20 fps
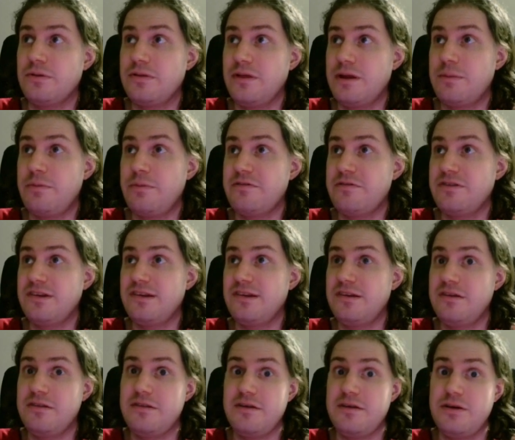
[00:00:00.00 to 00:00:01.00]
Like
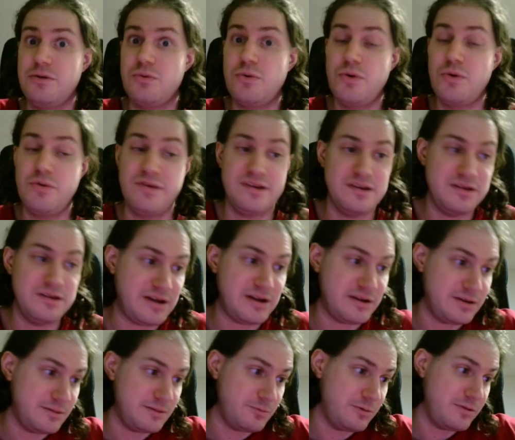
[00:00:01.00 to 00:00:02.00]
previously, they rose in
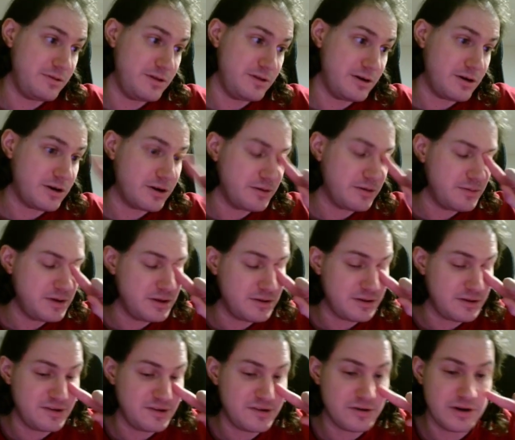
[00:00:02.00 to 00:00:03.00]
tandem with the economy, and
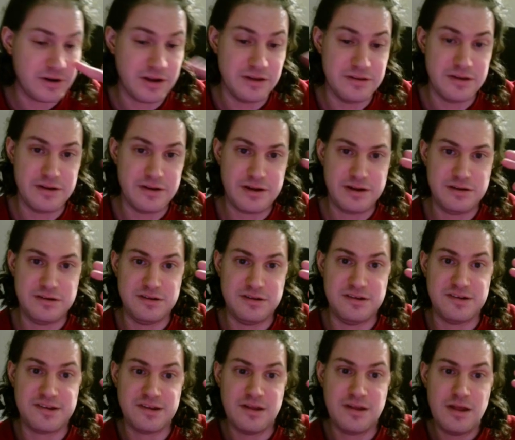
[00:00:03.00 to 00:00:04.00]
then starting in the
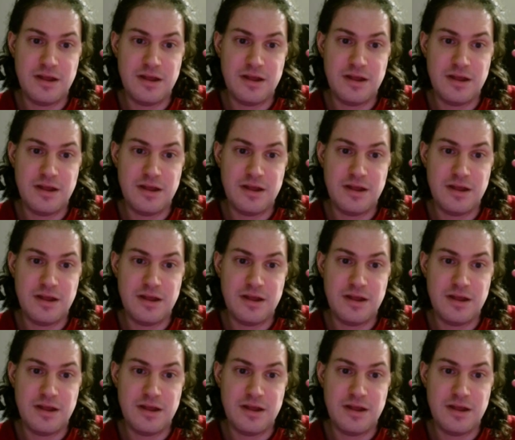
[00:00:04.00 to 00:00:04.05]
90s,